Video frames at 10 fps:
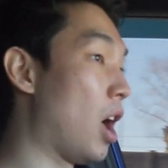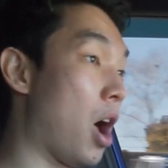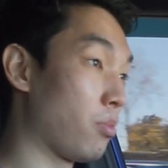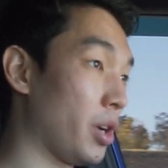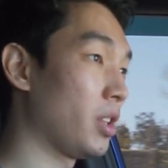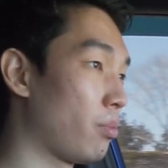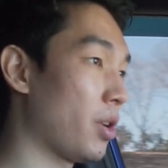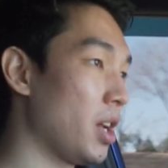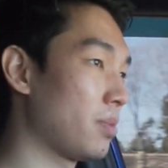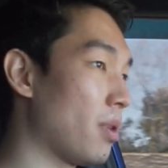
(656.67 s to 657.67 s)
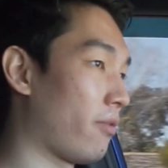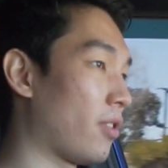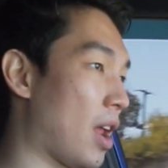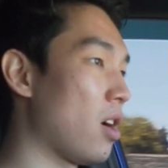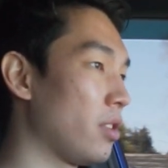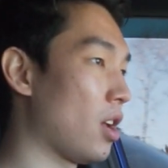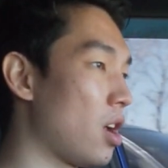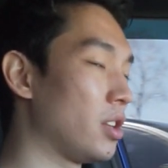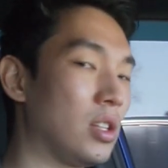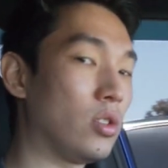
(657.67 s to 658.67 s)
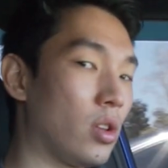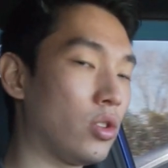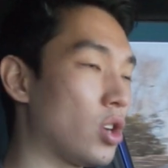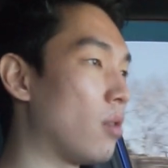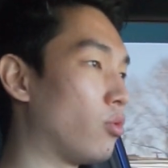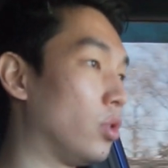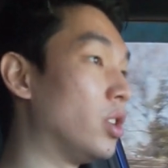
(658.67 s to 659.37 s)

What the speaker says: upgrade the brakes, but for now they honestly do their job